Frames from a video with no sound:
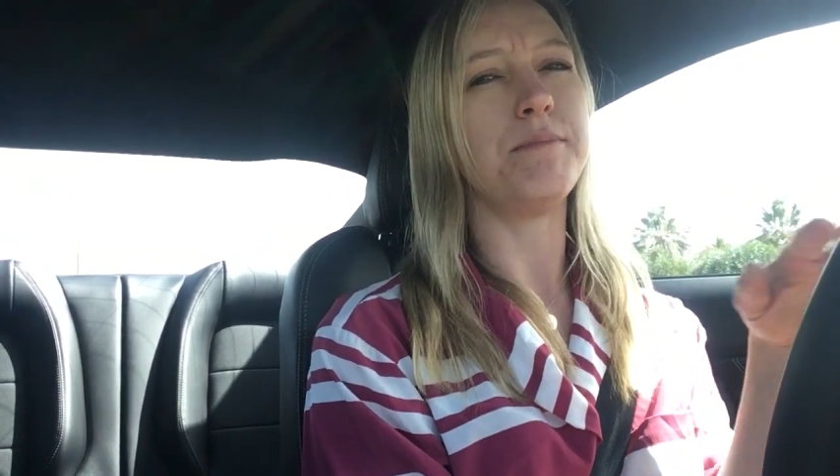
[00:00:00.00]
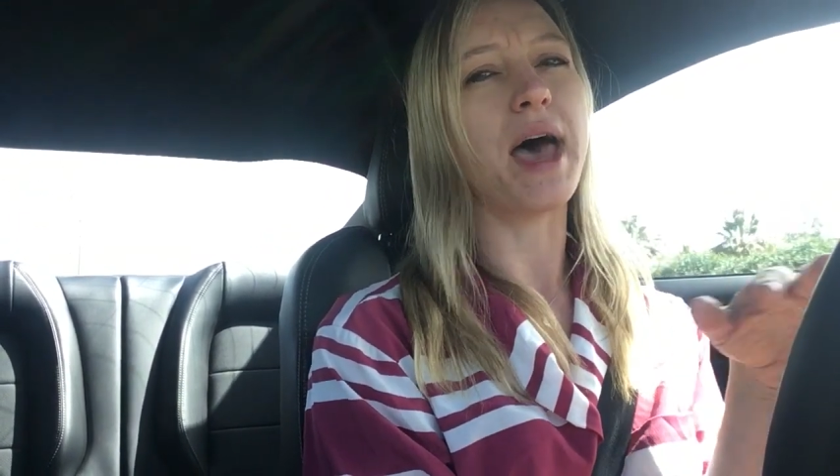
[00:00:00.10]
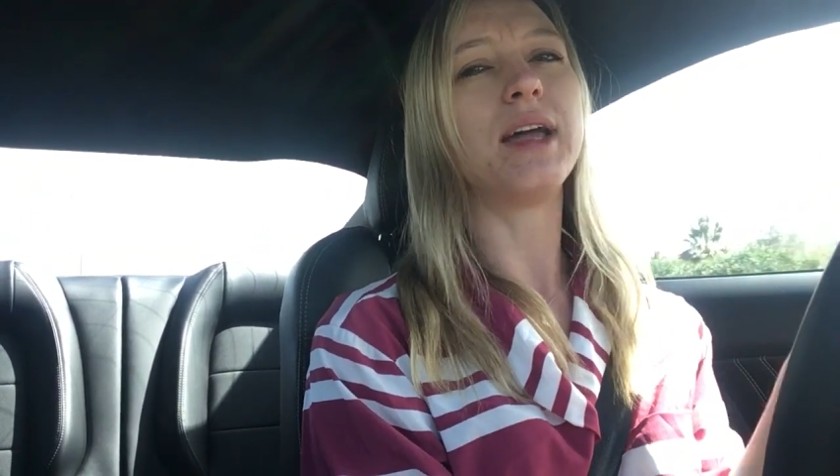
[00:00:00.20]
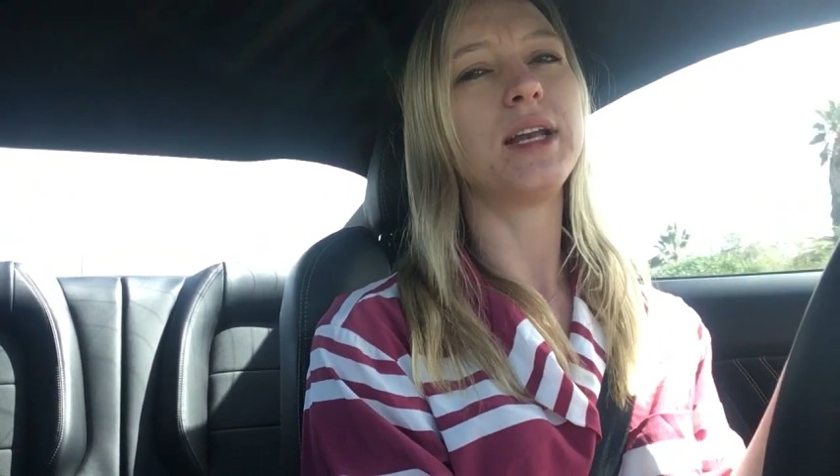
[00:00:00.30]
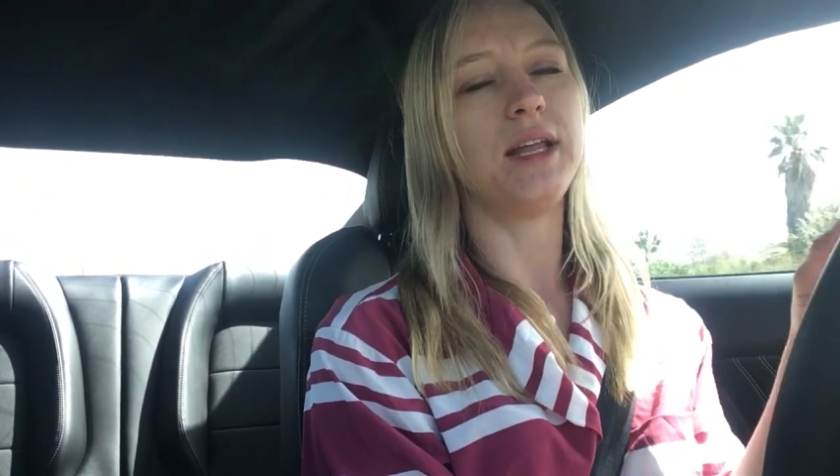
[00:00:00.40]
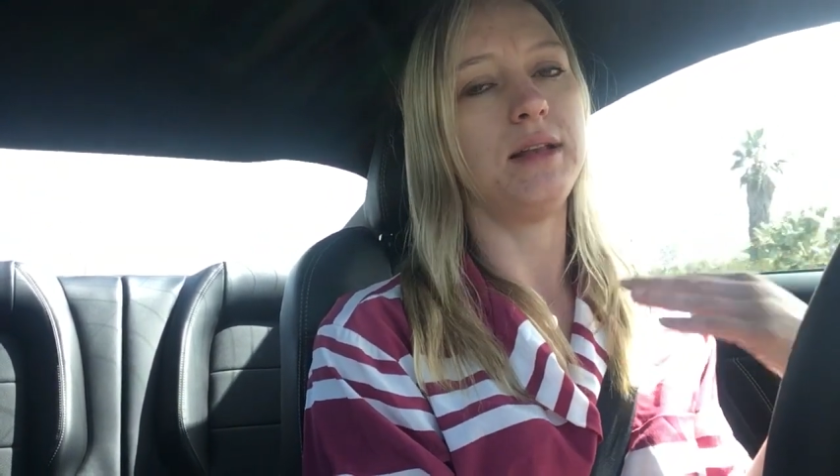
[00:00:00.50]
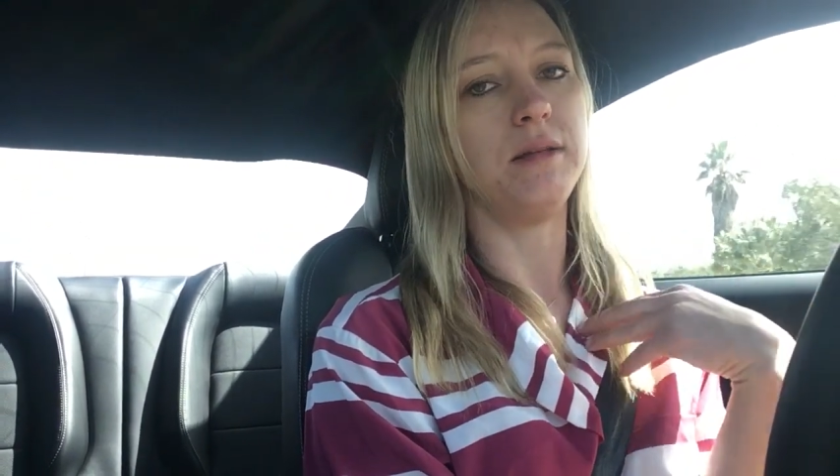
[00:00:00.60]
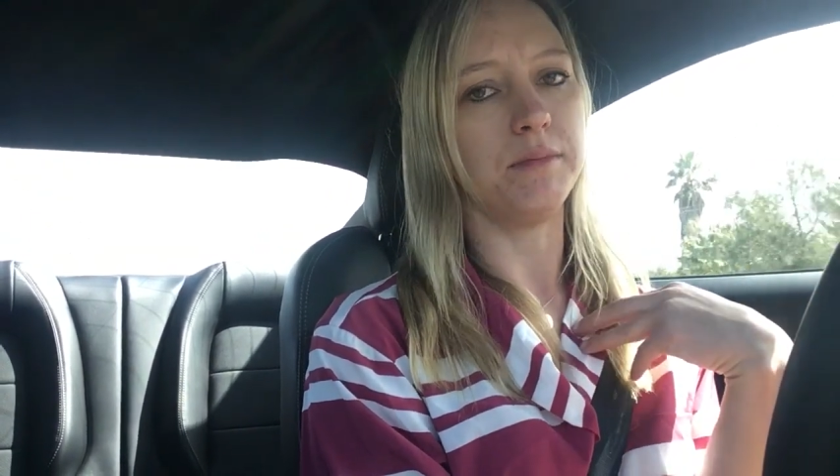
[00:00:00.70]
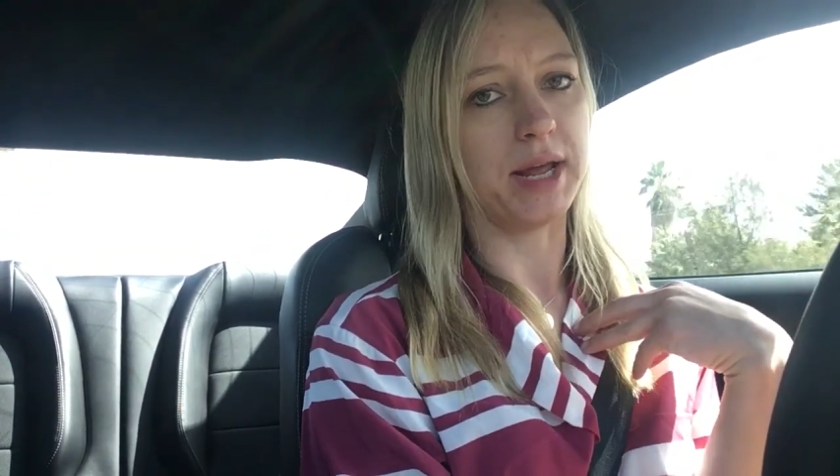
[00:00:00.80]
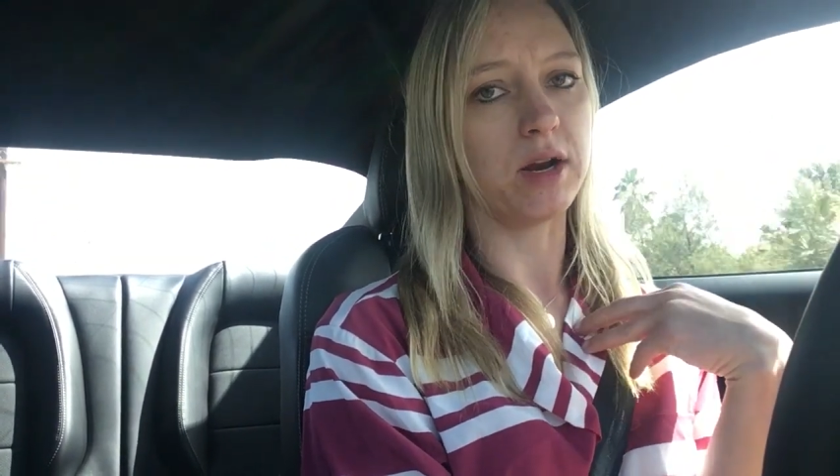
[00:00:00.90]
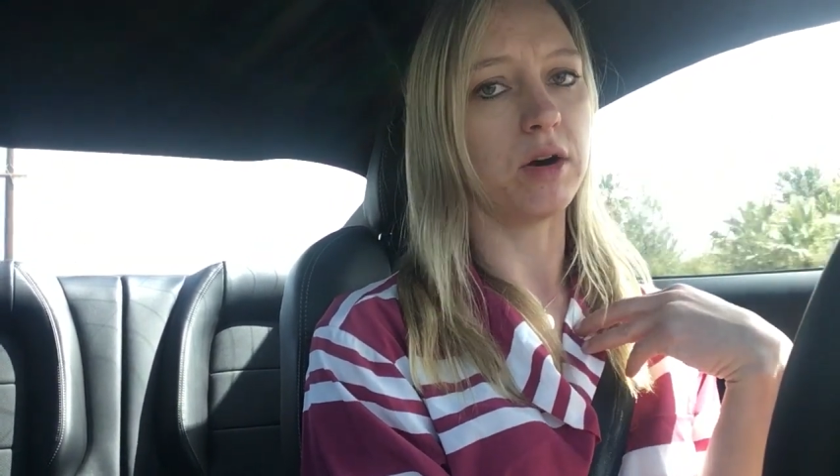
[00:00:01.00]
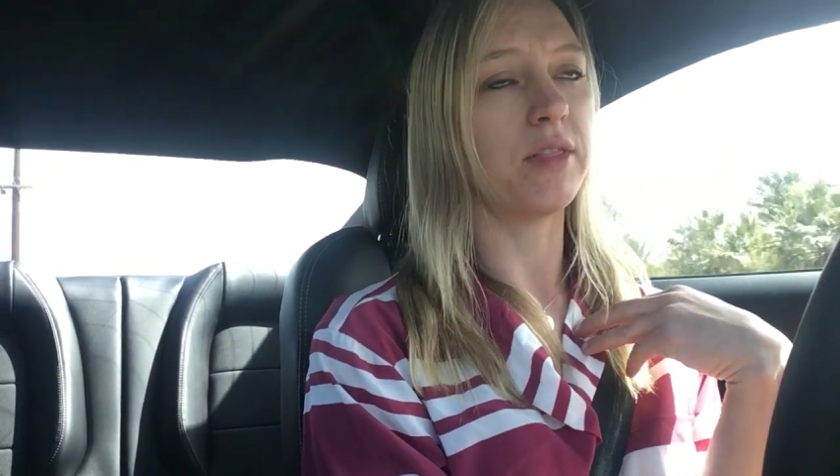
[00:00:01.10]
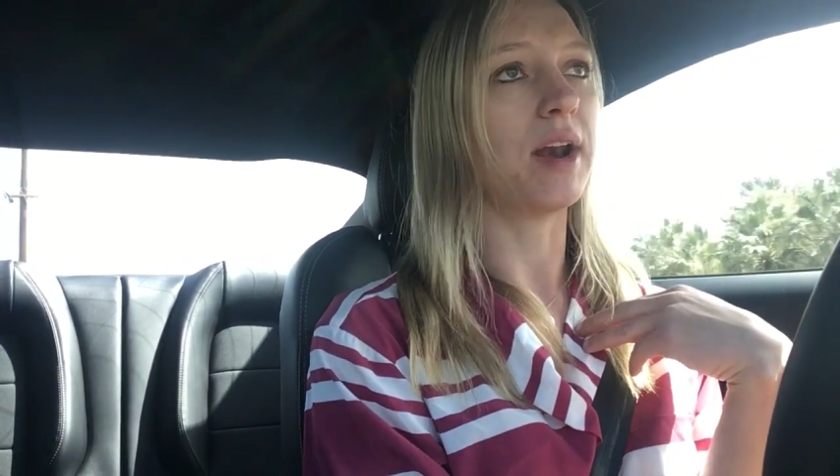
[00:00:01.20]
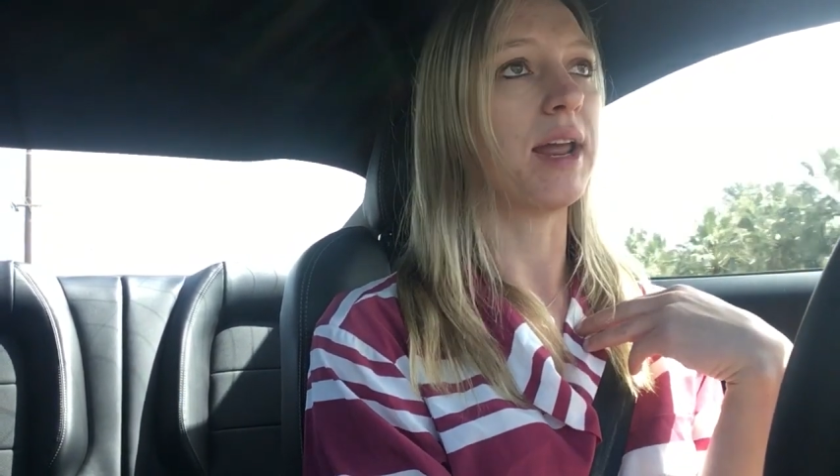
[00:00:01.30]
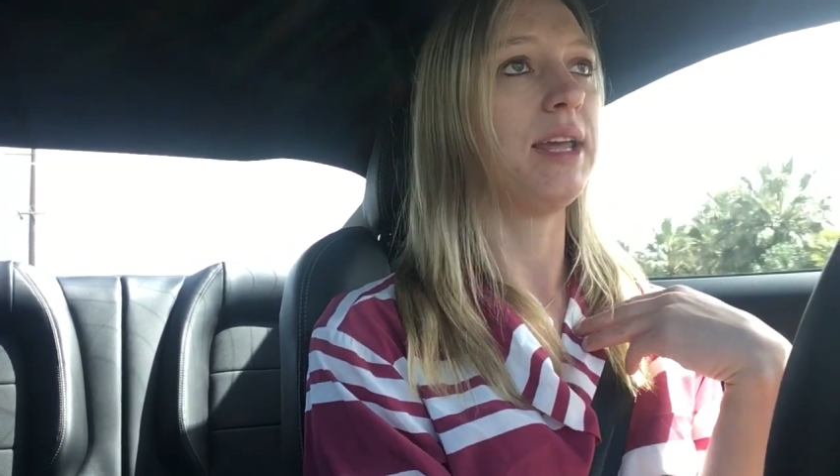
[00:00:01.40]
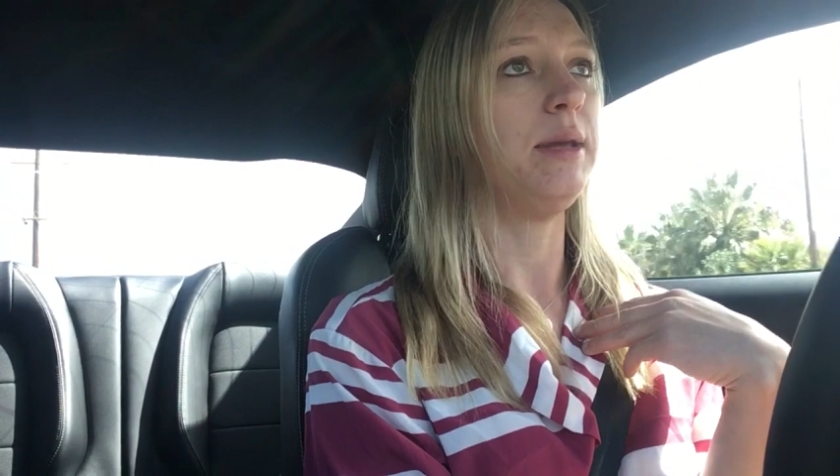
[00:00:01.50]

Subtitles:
mat in my car that I